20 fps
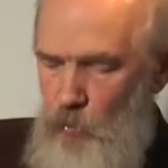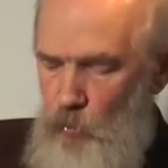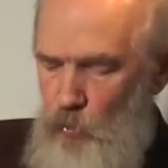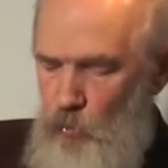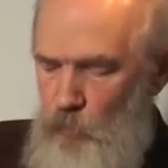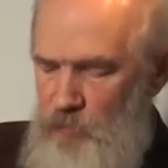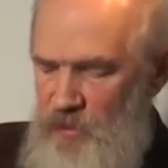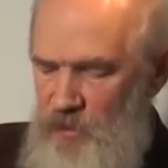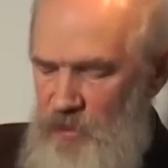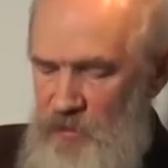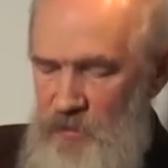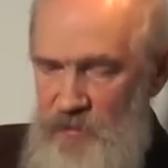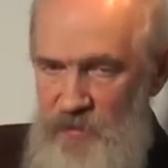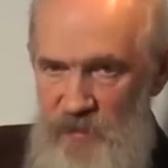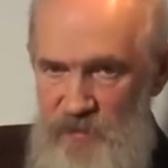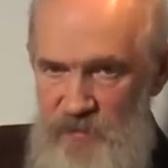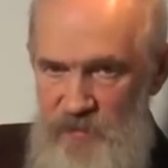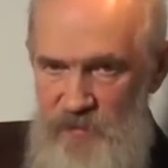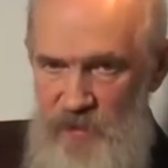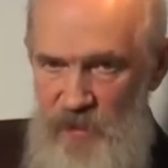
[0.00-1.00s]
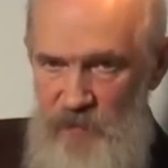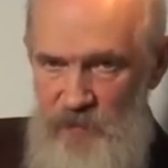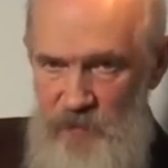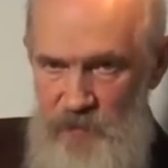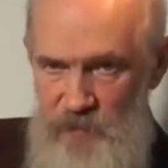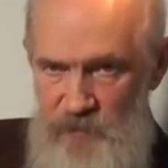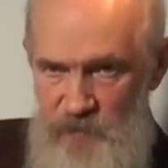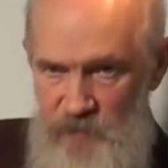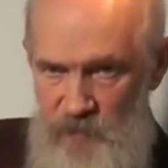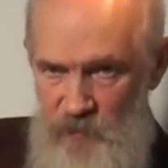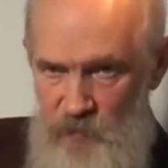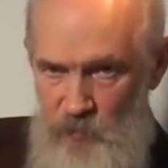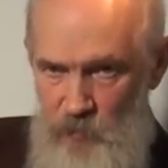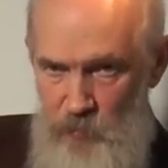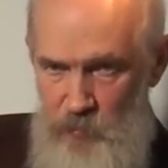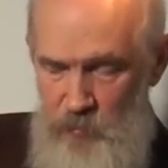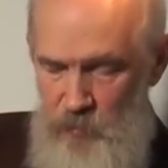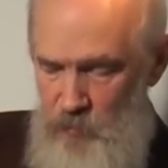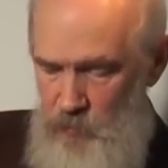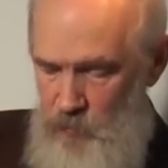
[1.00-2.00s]
For example, in
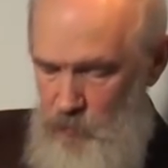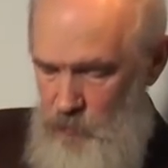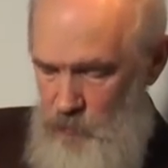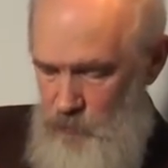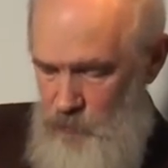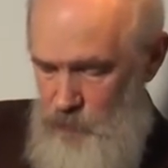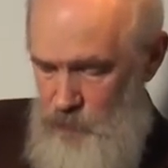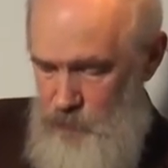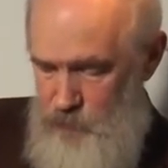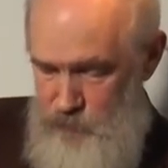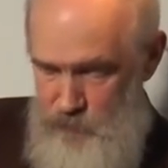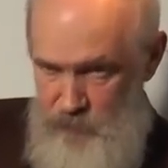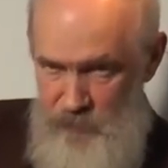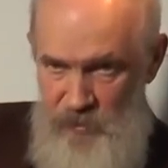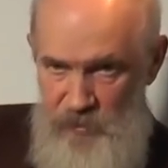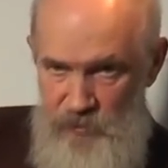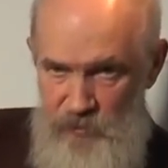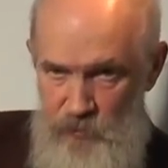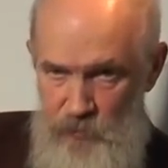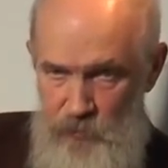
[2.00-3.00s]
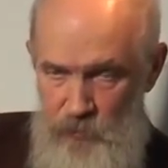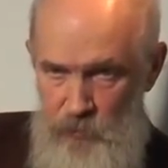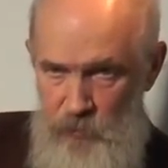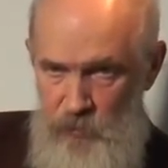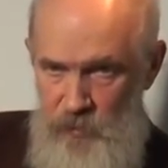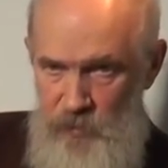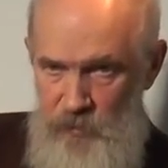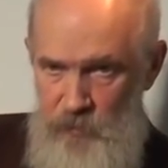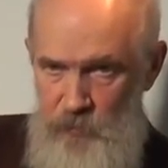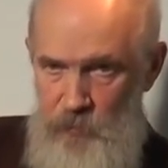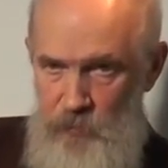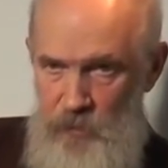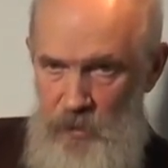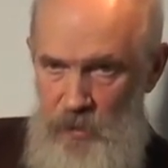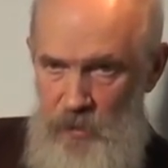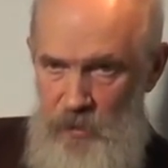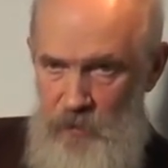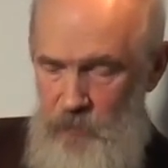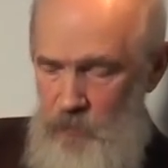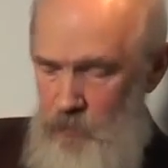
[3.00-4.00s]
medicine, some isotopes are of great
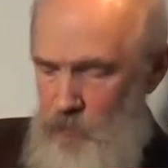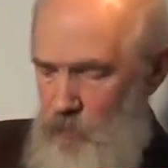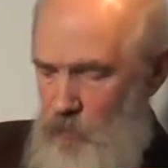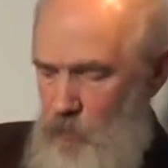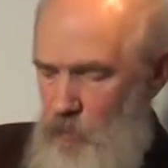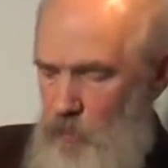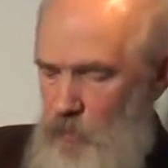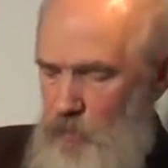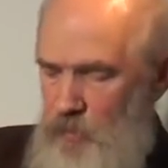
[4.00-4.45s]
importance.